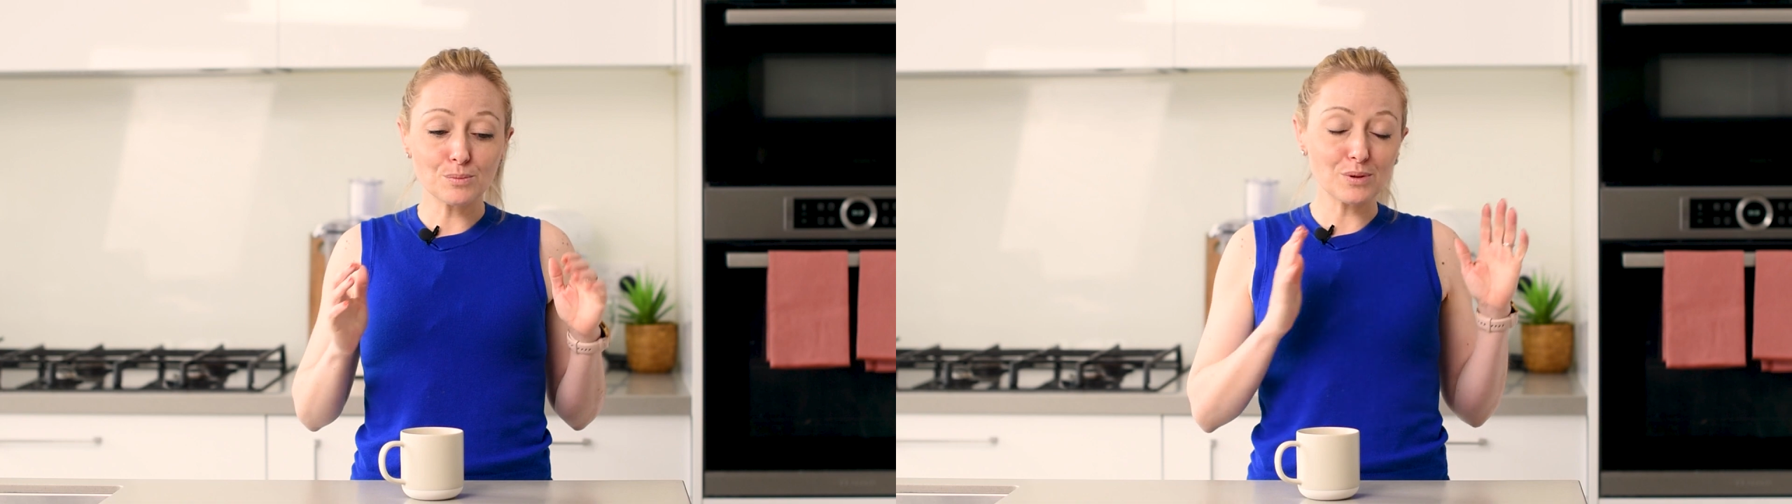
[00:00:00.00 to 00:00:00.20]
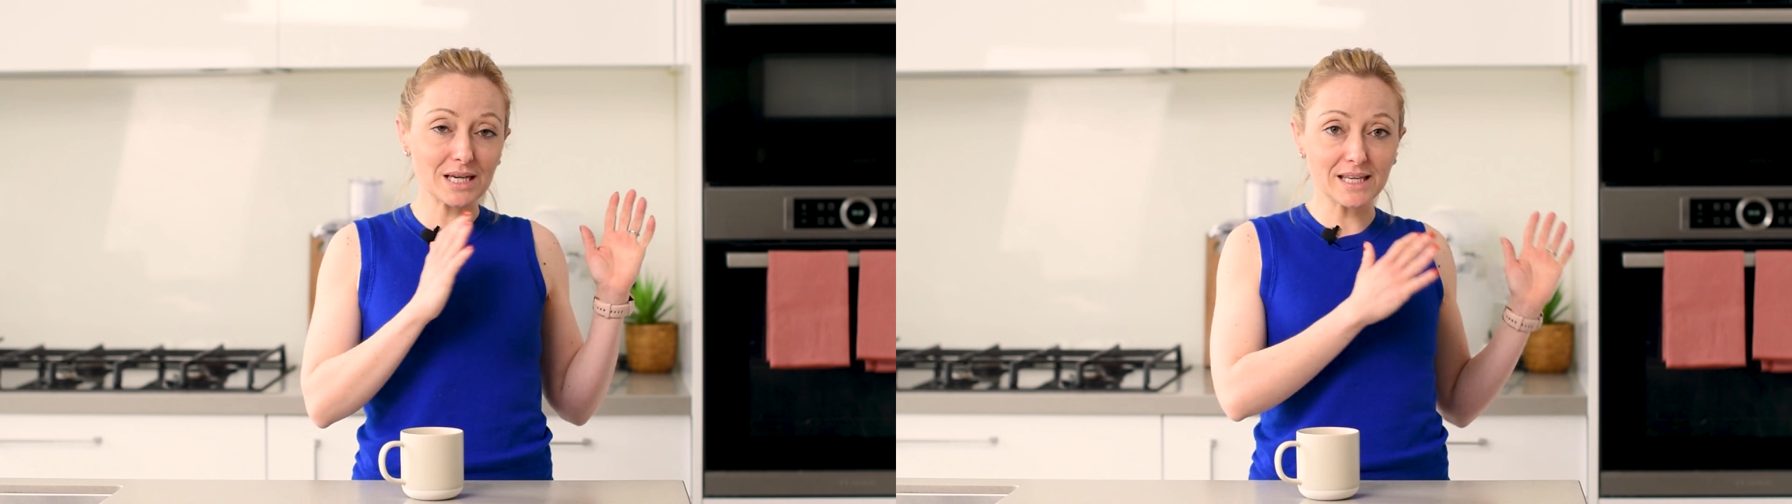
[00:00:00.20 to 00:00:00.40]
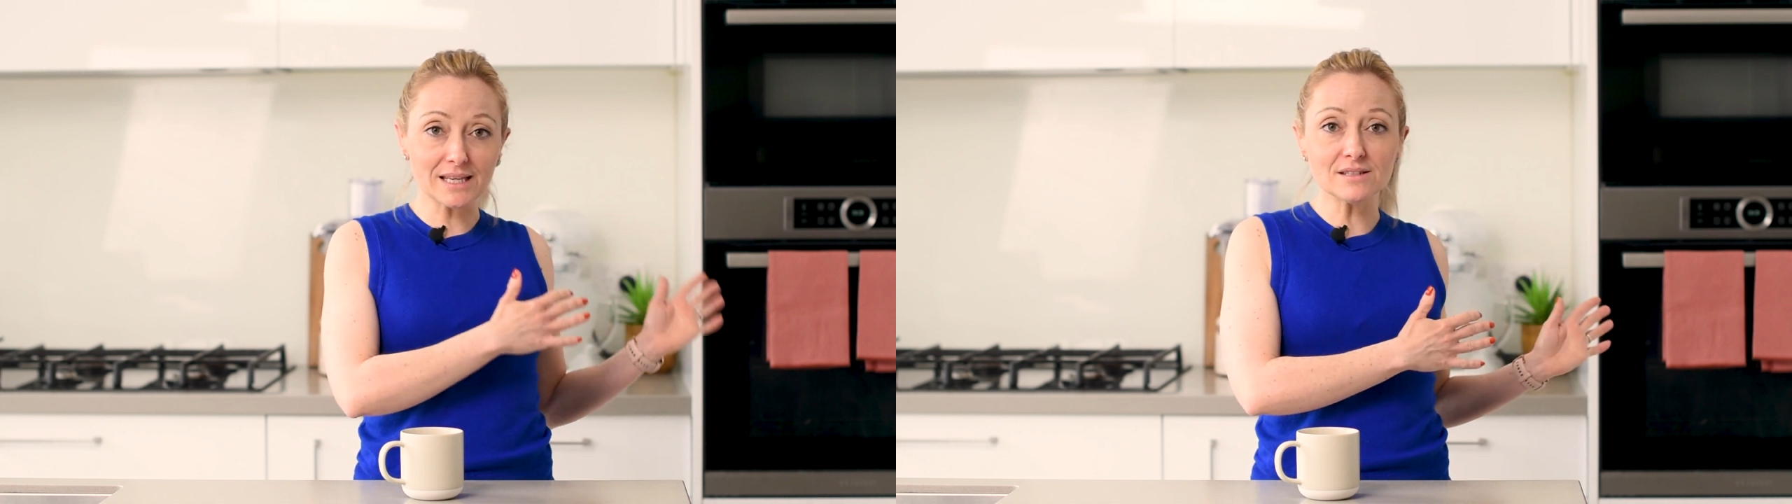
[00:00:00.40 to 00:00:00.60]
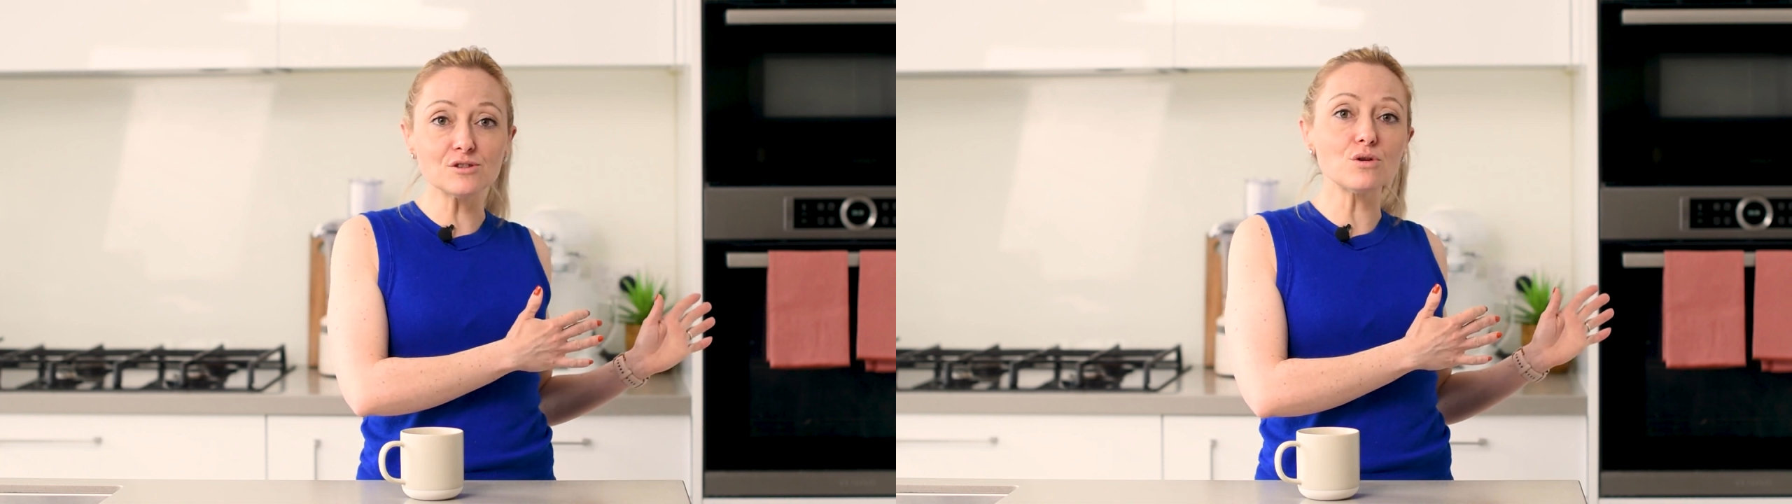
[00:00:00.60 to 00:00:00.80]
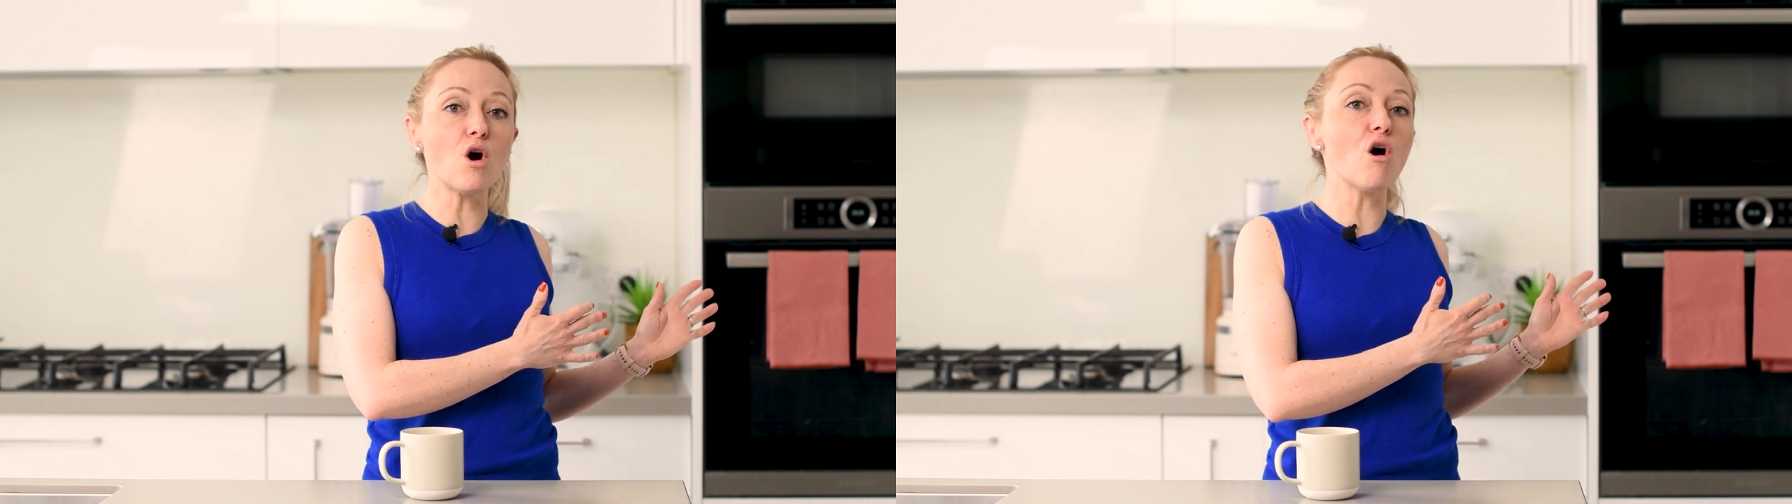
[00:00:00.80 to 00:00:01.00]
preheat
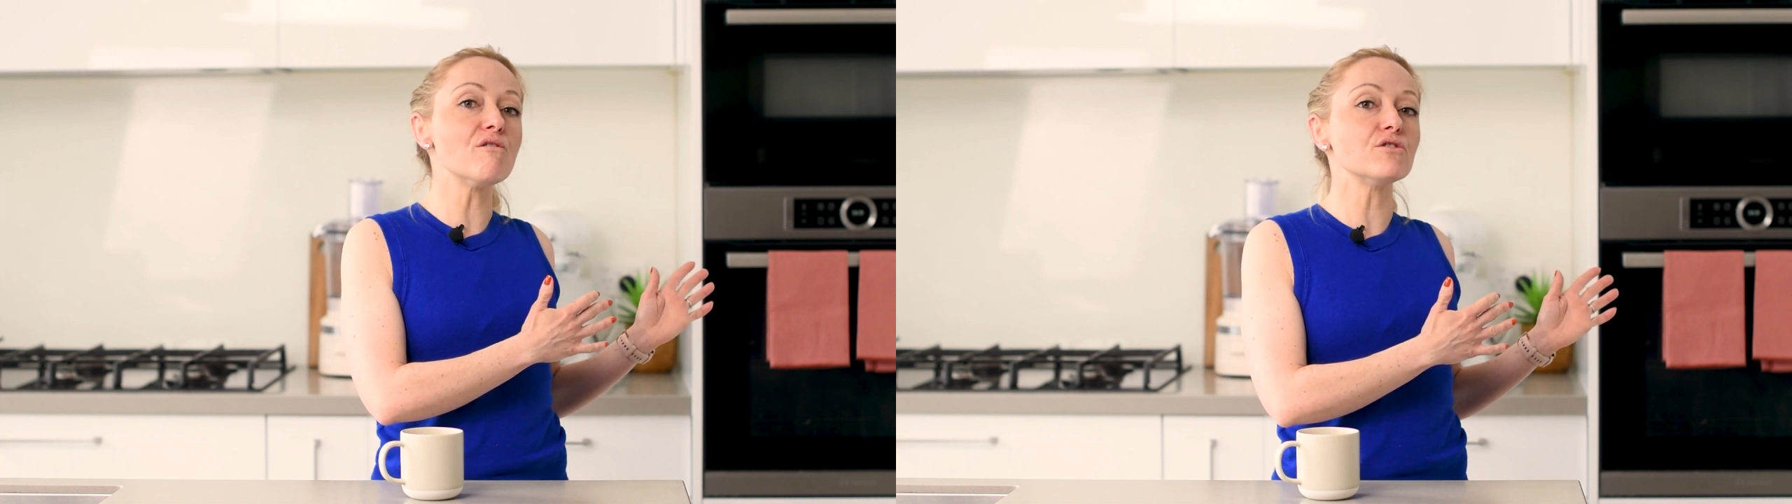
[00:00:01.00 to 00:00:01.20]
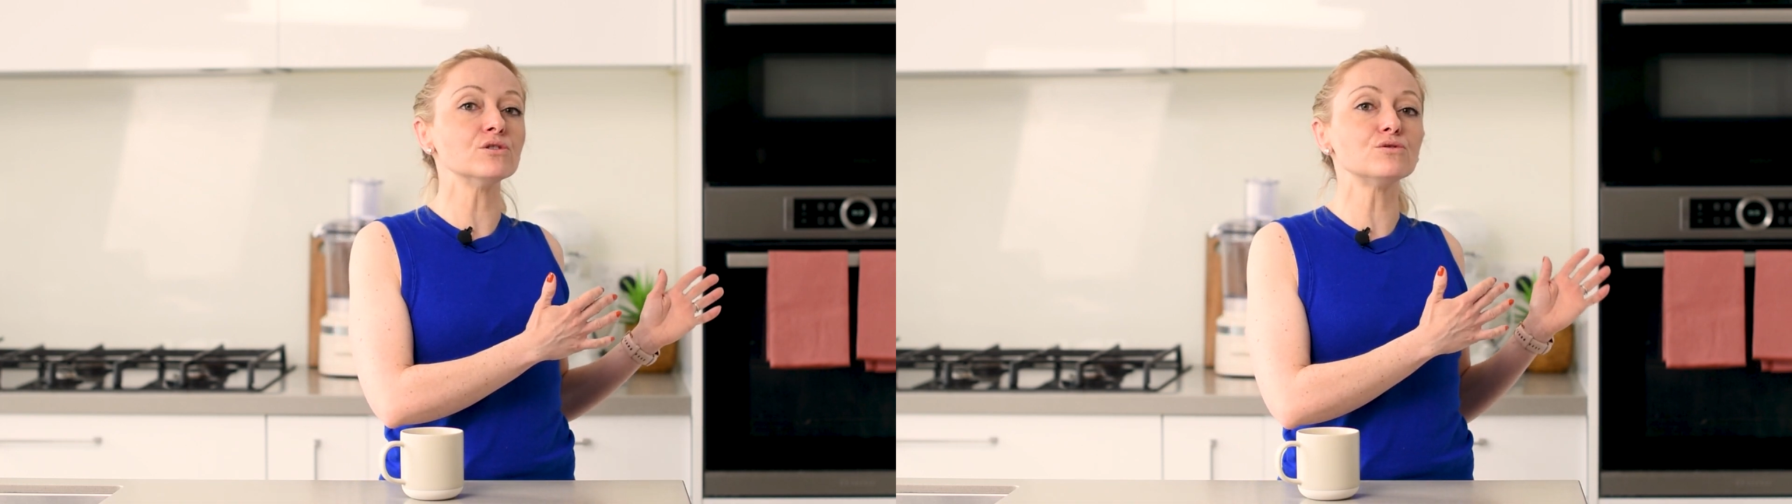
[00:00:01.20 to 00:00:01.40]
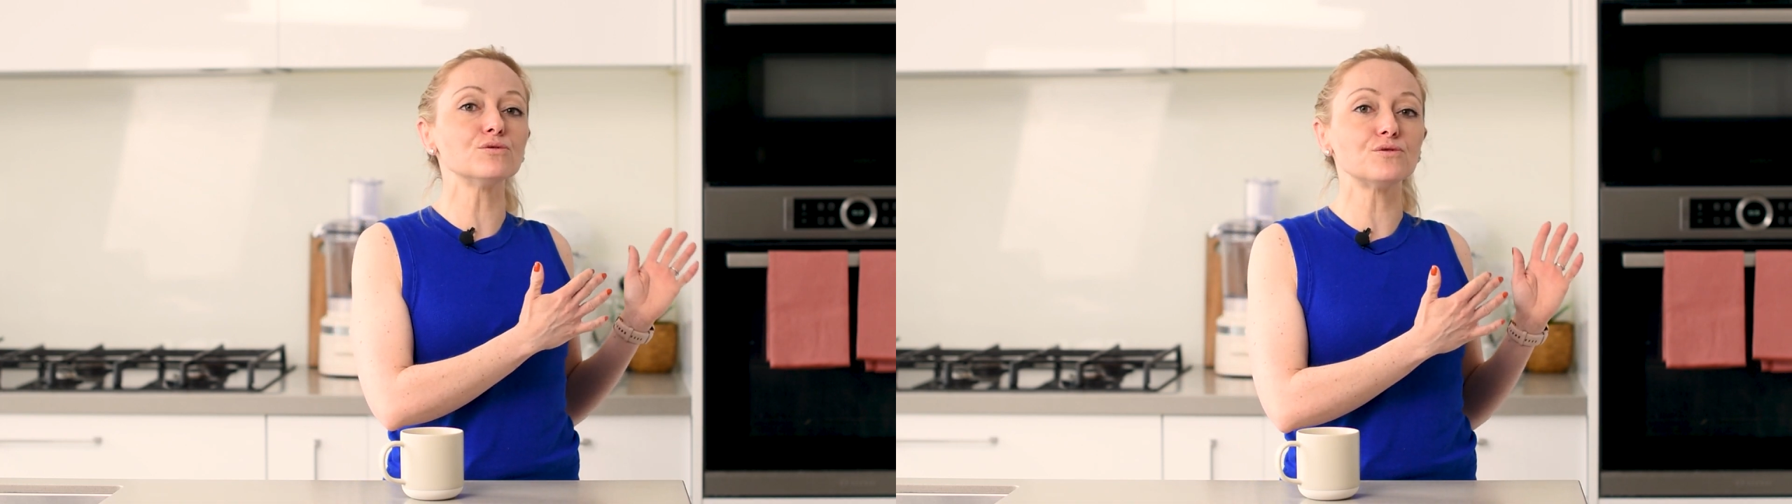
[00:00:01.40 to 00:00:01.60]
your oven to